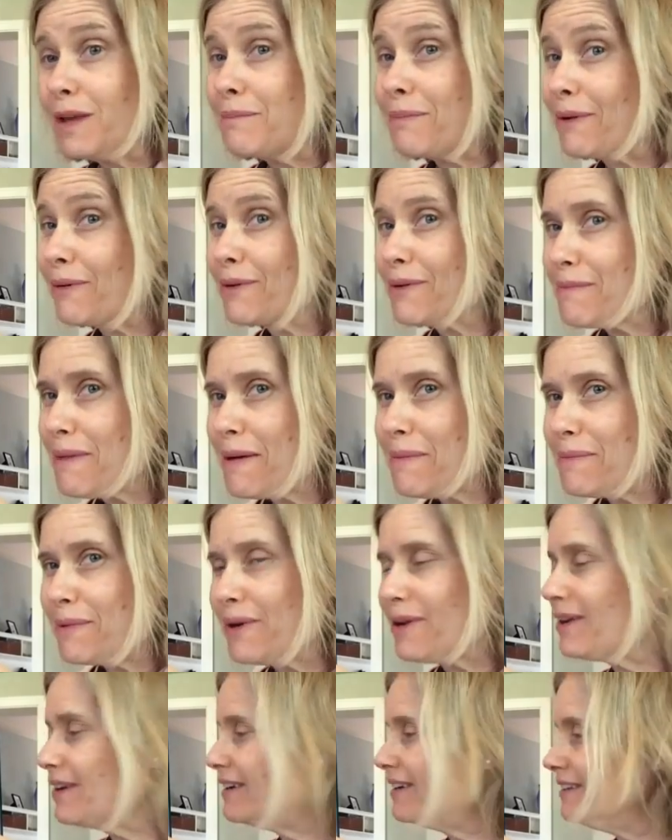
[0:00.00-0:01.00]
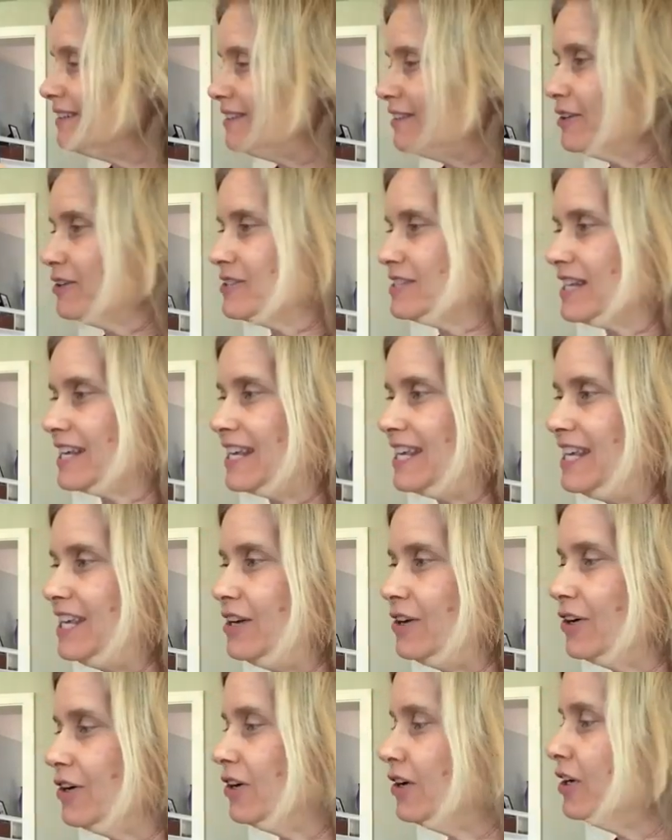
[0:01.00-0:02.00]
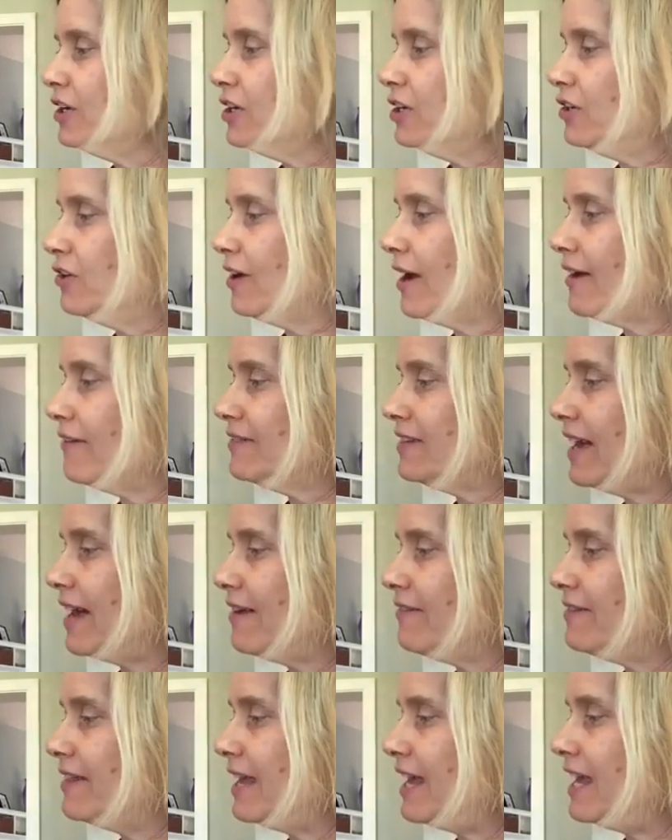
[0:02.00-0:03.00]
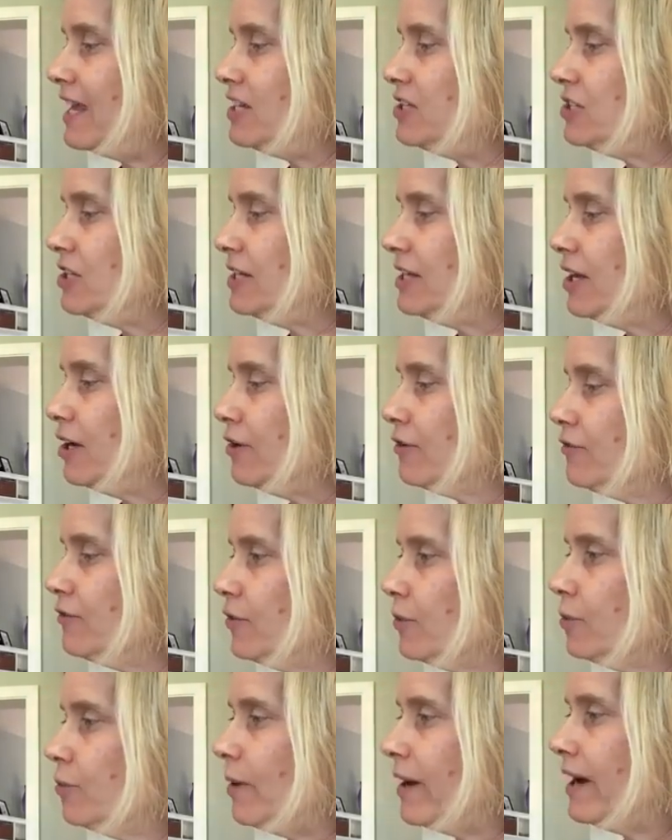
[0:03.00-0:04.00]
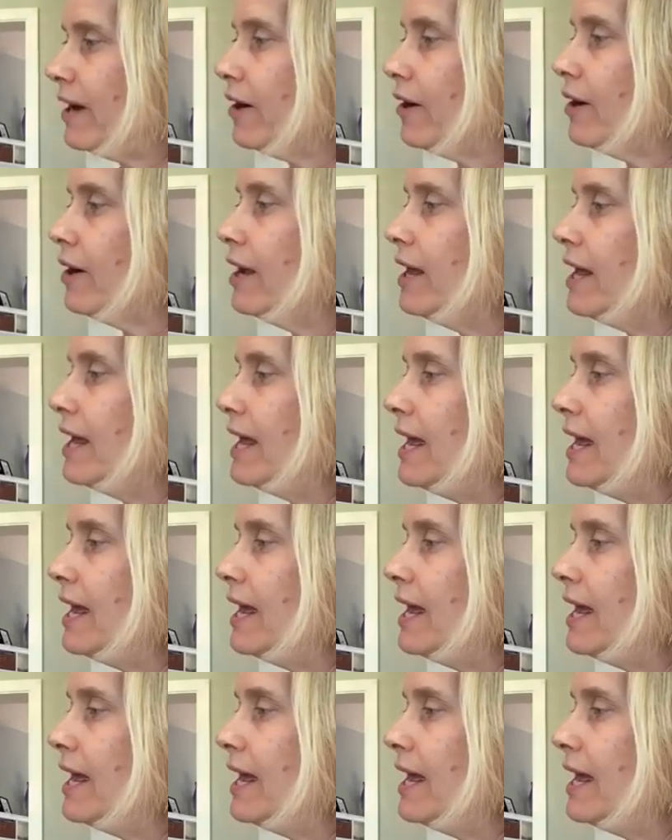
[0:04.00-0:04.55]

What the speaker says: But remember, there's a here. You have to have the H in there for where.